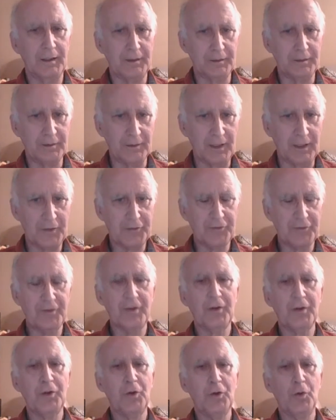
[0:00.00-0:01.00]
you're asked,
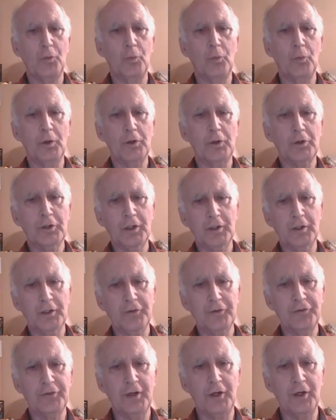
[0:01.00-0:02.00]
what
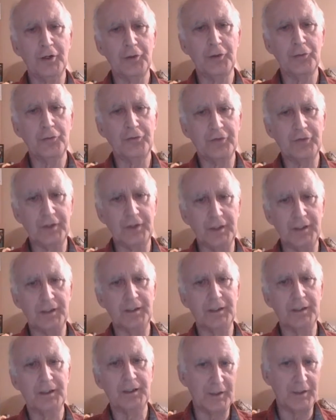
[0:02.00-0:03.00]
colors are you
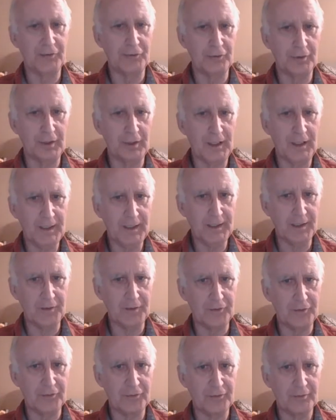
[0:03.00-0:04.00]
seeing your
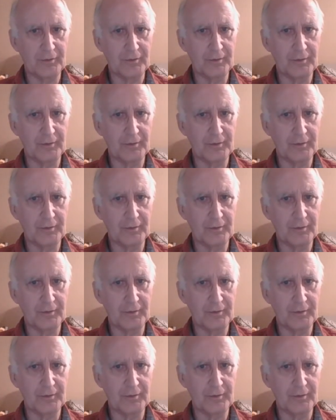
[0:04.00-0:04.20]
eyelids?